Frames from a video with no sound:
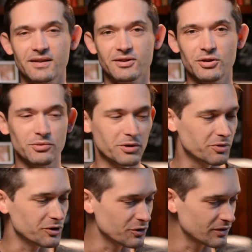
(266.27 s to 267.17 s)
to
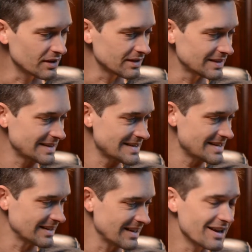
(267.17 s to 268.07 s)
reproduce this
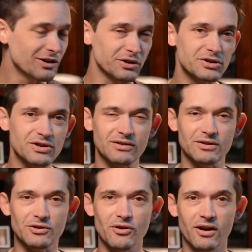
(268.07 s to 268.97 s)
in English as an
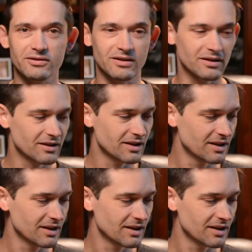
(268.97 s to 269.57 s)
acrostic.